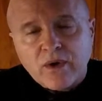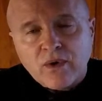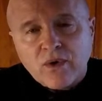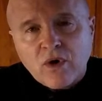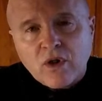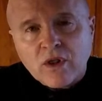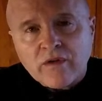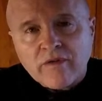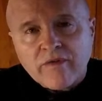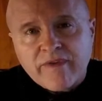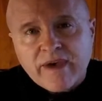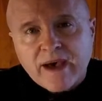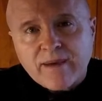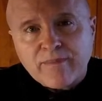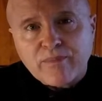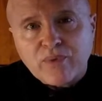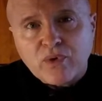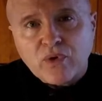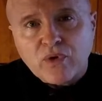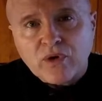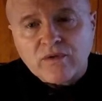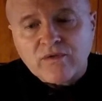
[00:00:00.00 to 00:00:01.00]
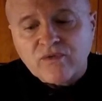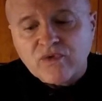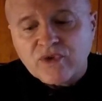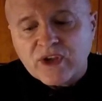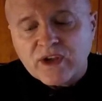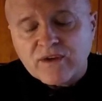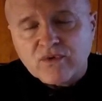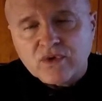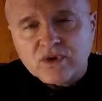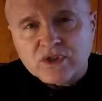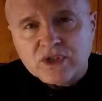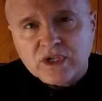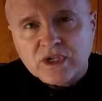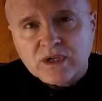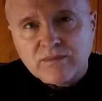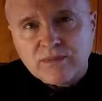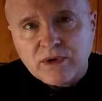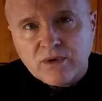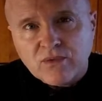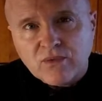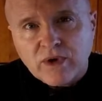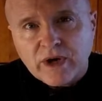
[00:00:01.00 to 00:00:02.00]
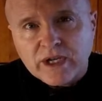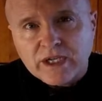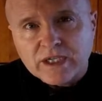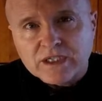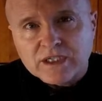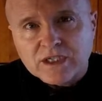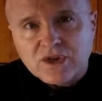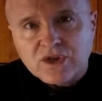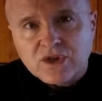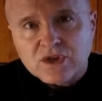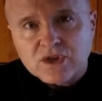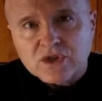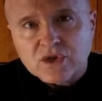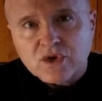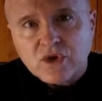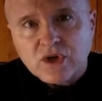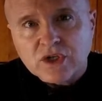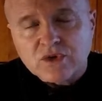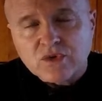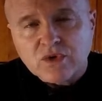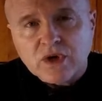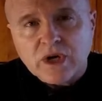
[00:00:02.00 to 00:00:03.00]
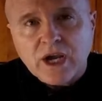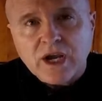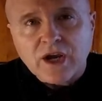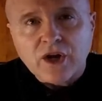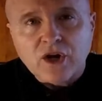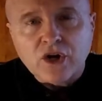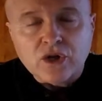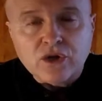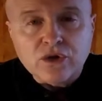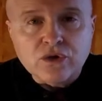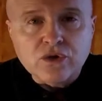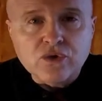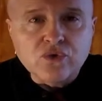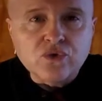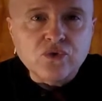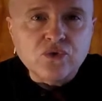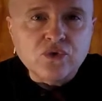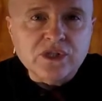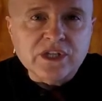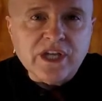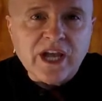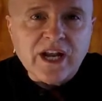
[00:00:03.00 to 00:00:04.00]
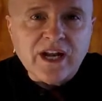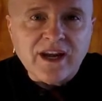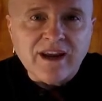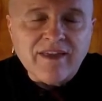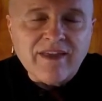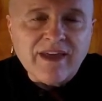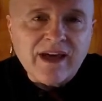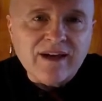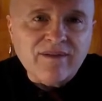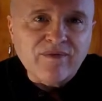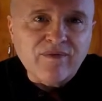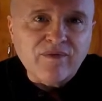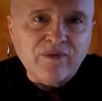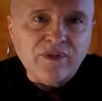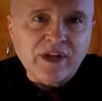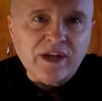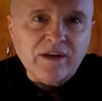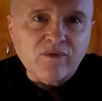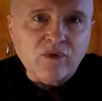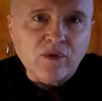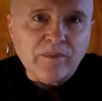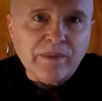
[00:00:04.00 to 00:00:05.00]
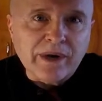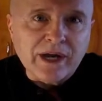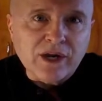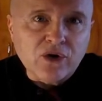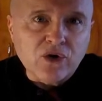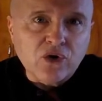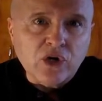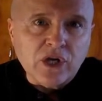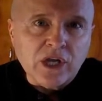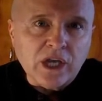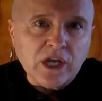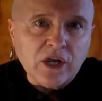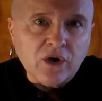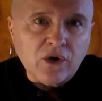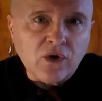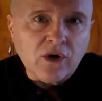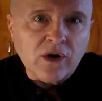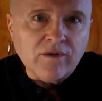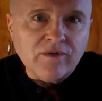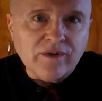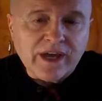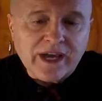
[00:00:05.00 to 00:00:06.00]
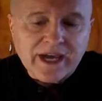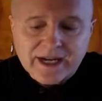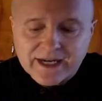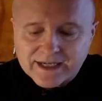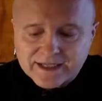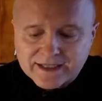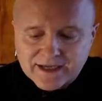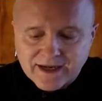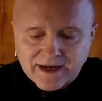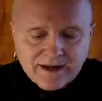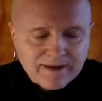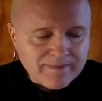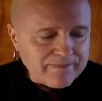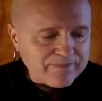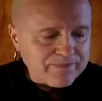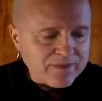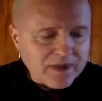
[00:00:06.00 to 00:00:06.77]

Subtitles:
All of that pork flavor is going to be right into the sauce. You're not going to lose any of that flavor by cooking it off ahead of time.